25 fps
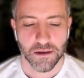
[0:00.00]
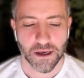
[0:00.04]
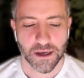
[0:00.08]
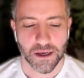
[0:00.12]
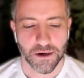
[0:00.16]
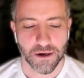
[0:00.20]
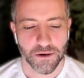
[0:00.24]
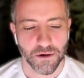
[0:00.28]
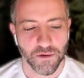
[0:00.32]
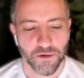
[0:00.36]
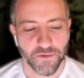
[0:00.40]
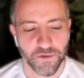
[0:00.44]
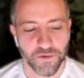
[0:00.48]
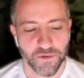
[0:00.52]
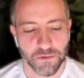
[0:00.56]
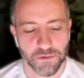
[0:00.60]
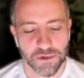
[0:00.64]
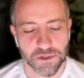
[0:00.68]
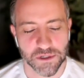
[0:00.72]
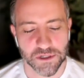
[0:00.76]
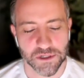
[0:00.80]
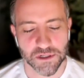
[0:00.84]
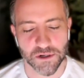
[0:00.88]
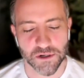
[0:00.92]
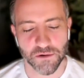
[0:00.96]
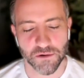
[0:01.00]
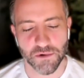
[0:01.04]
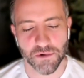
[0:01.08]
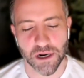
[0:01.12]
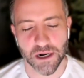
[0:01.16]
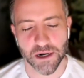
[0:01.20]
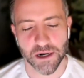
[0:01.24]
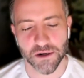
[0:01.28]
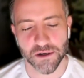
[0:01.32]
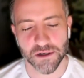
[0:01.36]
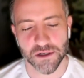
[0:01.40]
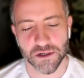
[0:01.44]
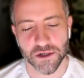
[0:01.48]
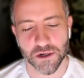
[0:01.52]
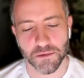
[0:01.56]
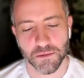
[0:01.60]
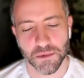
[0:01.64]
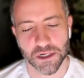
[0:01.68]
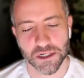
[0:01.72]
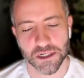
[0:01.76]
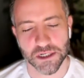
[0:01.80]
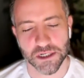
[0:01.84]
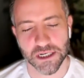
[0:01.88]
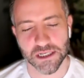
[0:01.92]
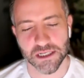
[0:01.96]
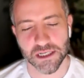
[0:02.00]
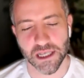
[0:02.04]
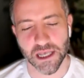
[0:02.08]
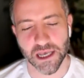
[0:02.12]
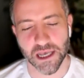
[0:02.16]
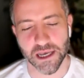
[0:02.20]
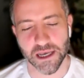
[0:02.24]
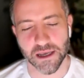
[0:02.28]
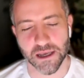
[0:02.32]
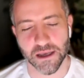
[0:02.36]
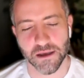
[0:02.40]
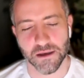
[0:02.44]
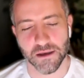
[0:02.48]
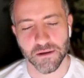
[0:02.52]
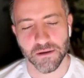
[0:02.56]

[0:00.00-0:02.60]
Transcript: I don't know if it was surrender so much as like,